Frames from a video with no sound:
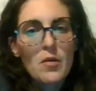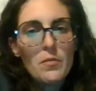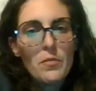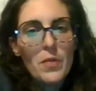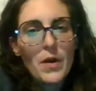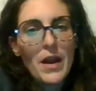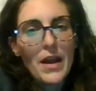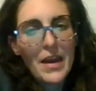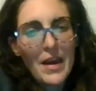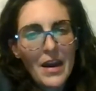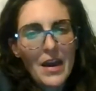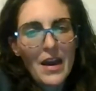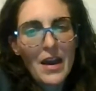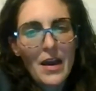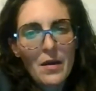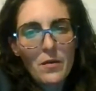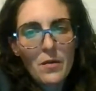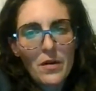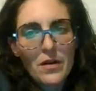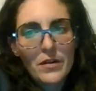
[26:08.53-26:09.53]
but
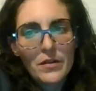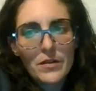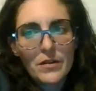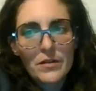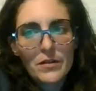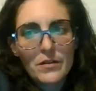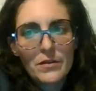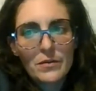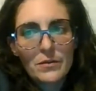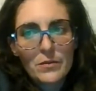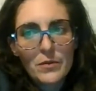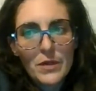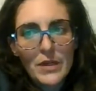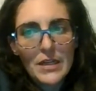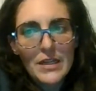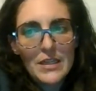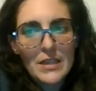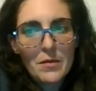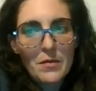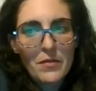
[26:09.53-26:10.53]
I want to
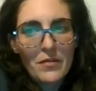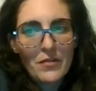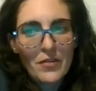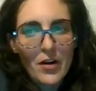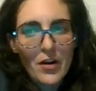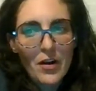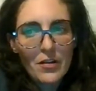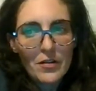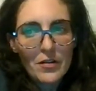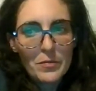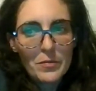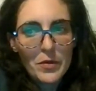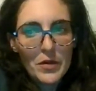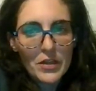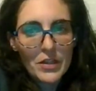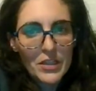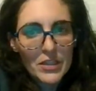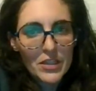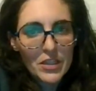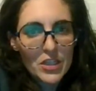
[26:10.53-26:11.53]
read some of her other books.